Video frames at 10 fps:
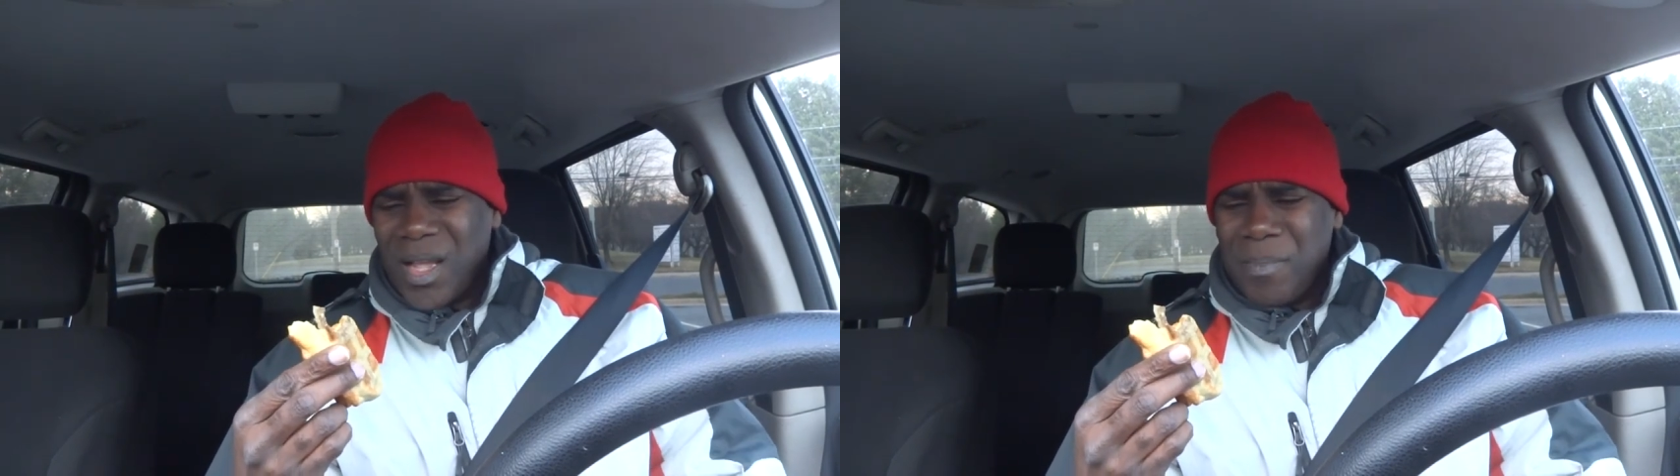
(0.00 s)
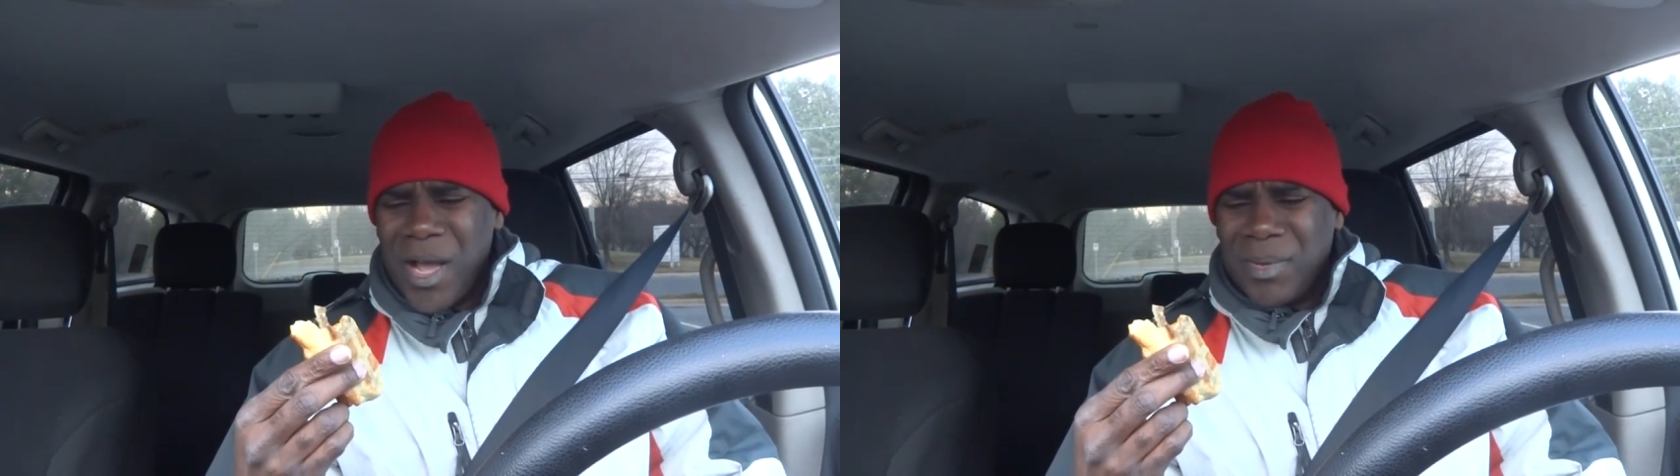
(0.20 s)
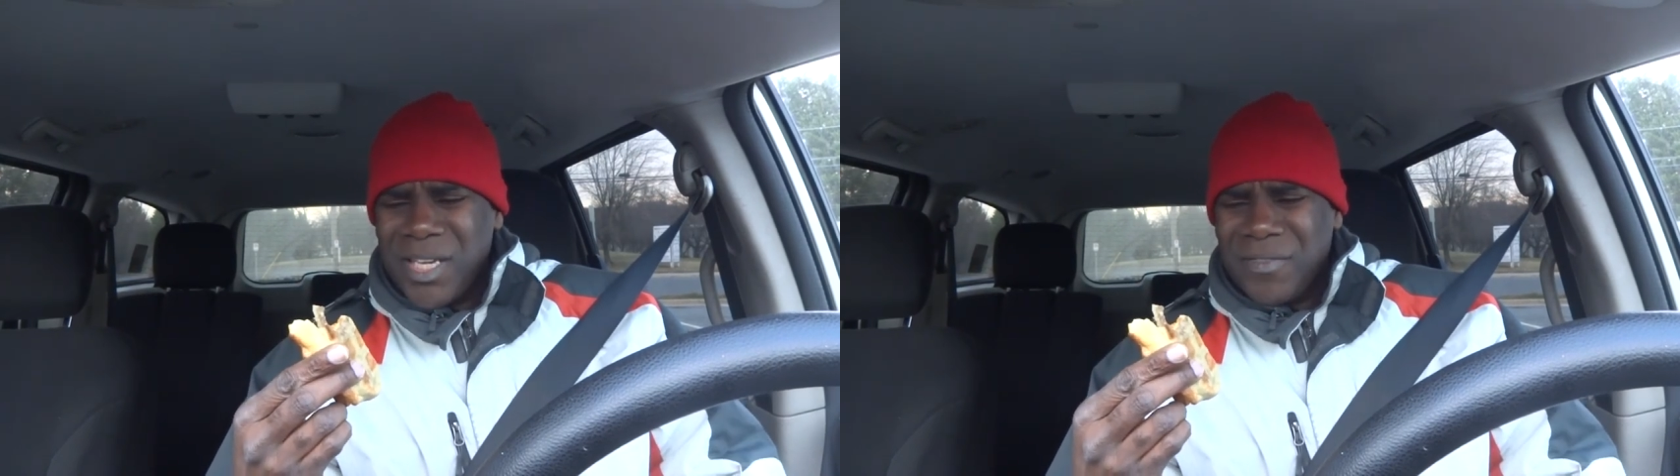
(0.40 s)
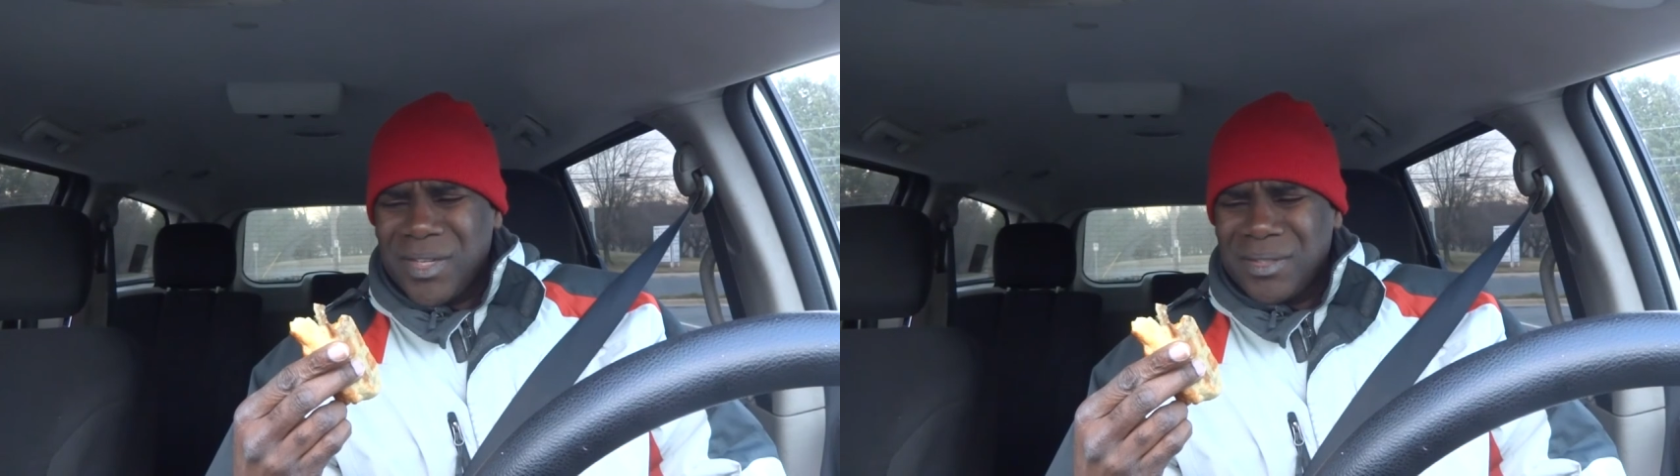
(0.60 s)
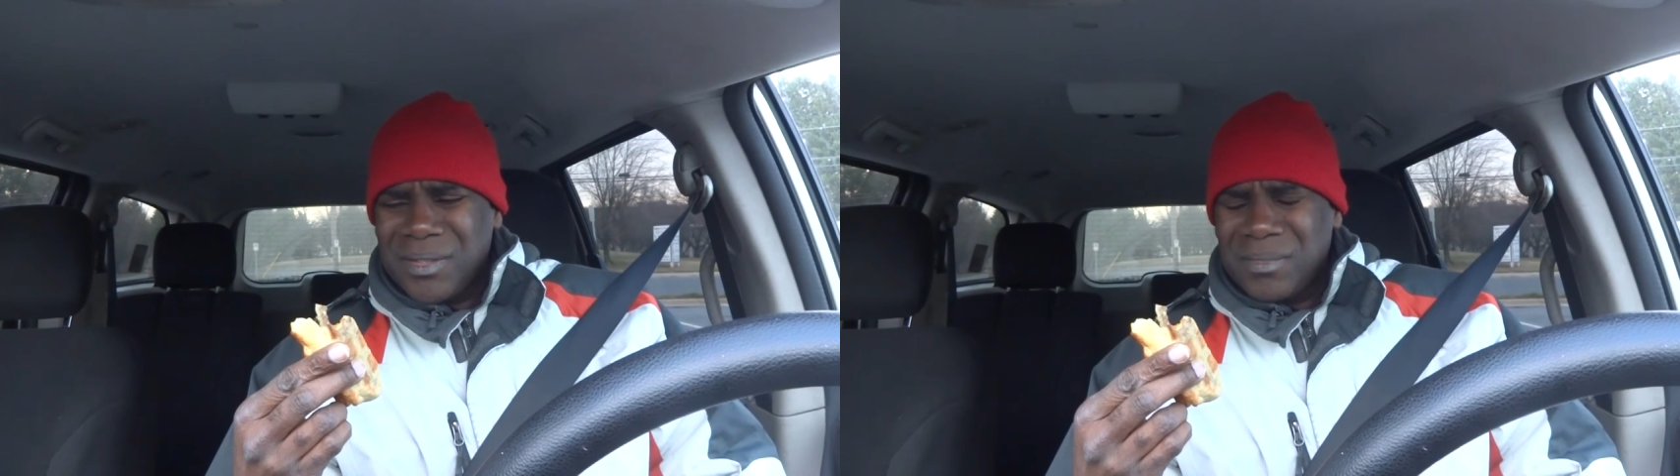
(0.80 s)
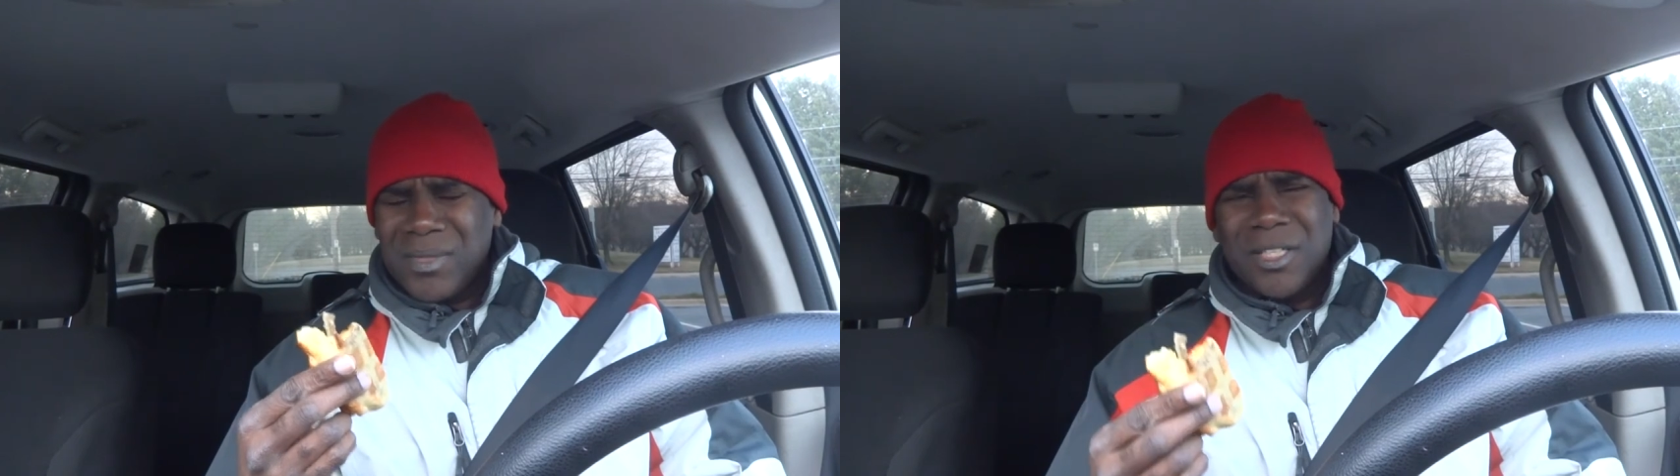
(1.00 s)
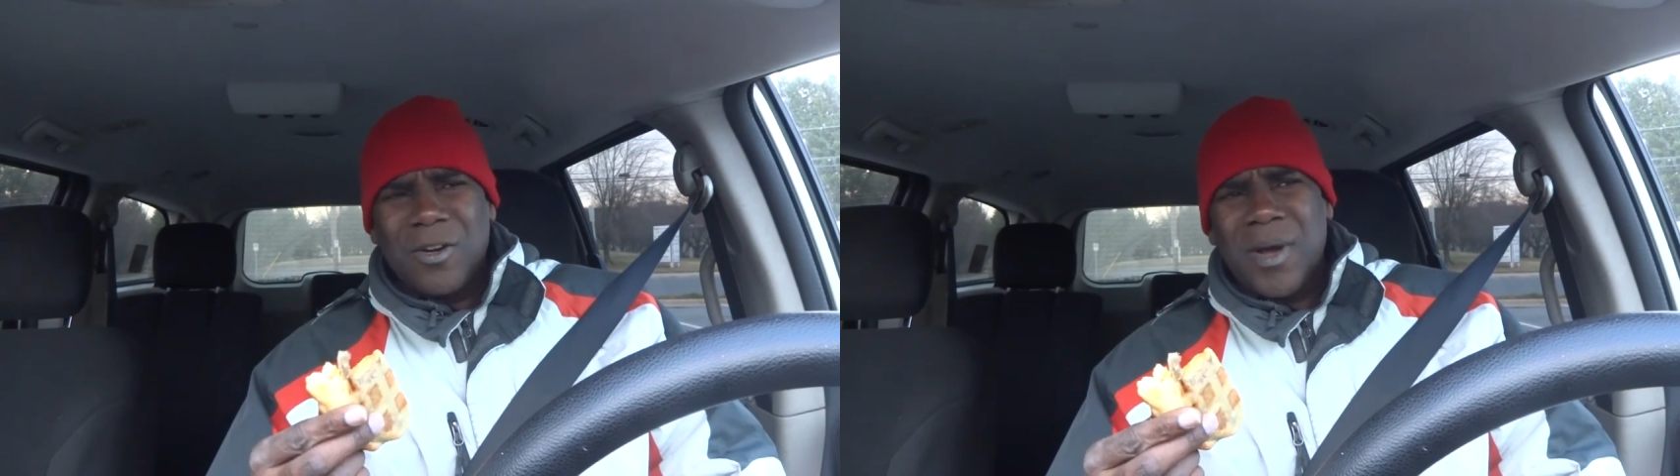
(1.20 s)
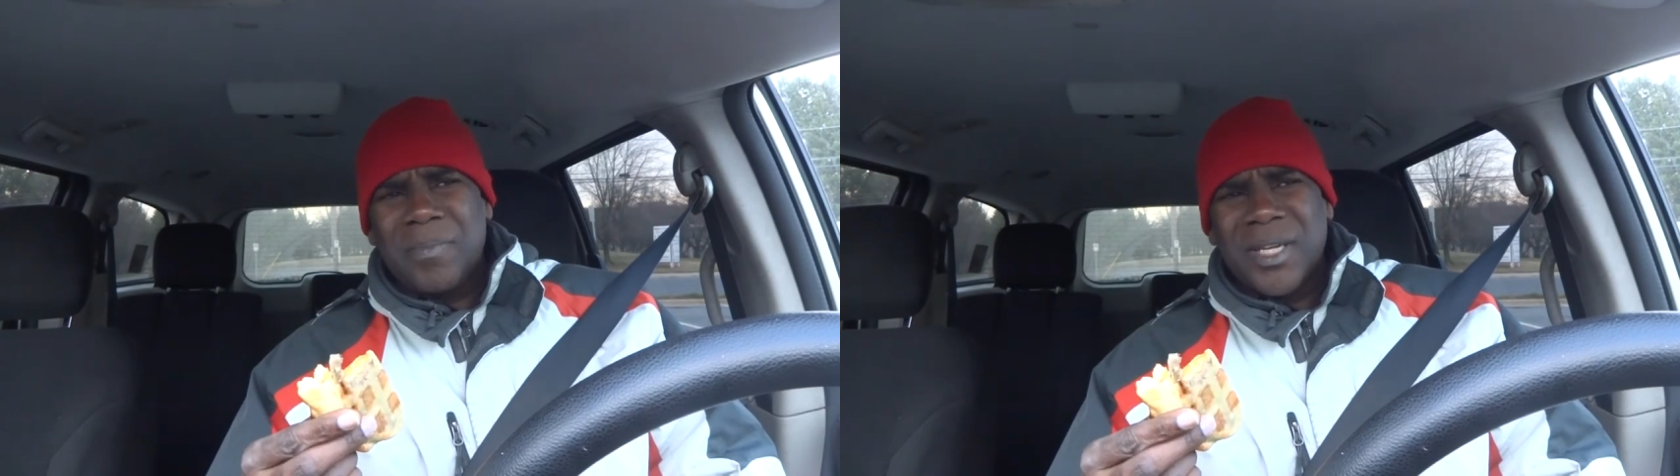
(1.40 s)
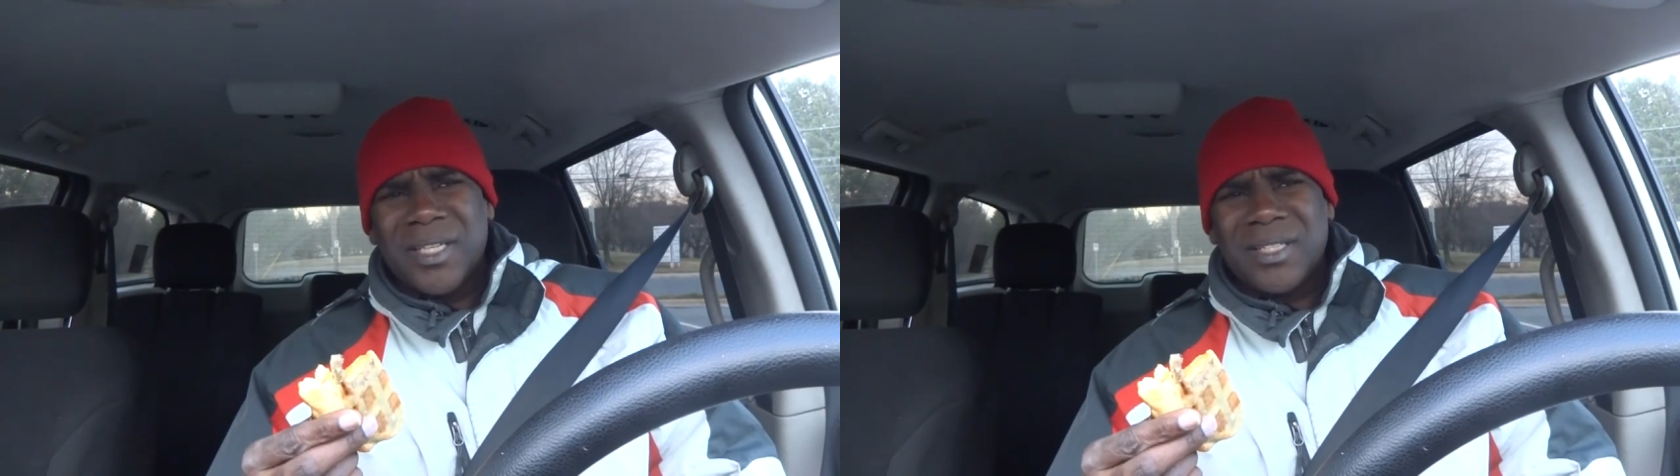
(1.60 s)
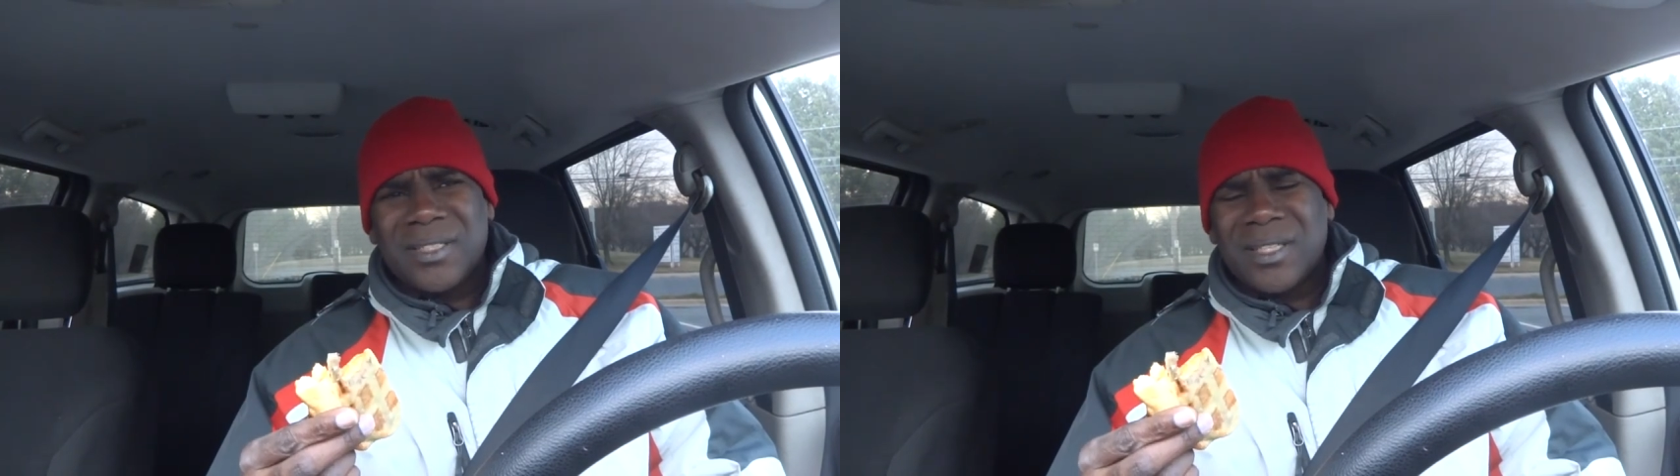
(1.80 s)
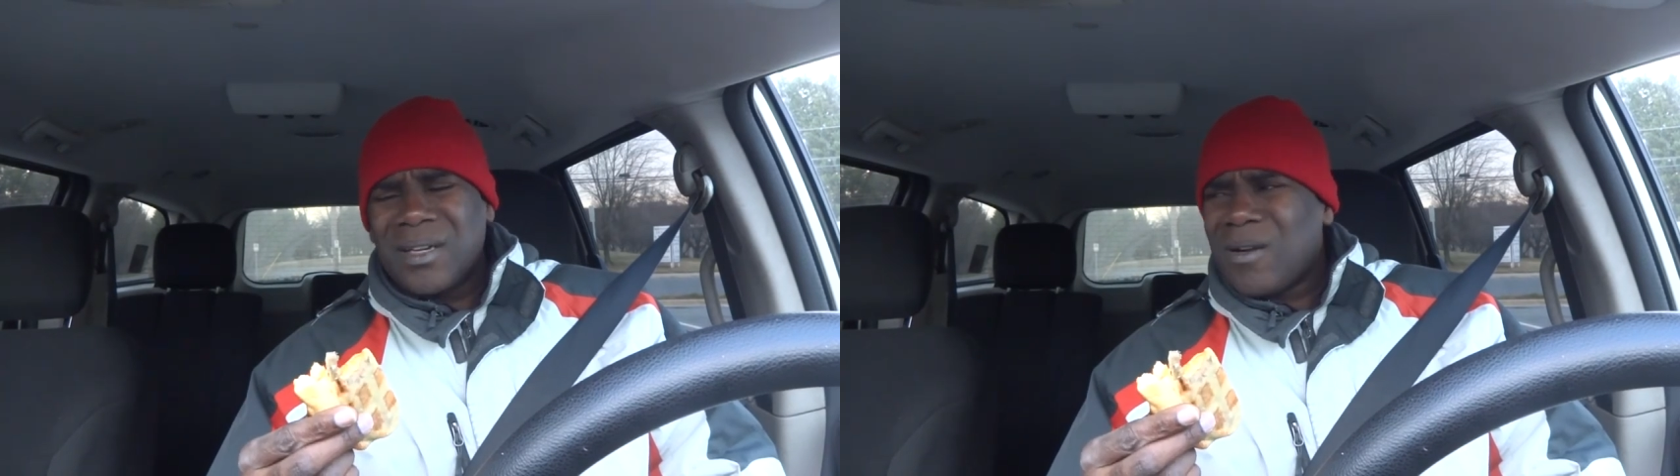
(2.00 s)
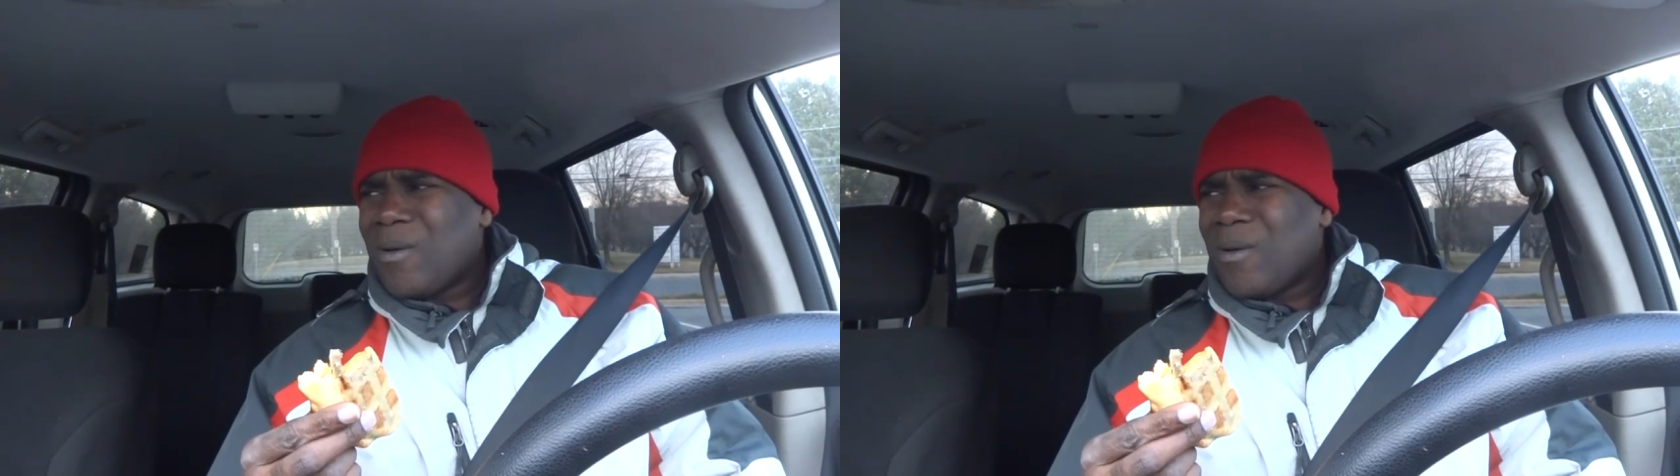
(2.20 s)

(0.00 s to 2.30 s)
probably give it a, you know, my opinion is like,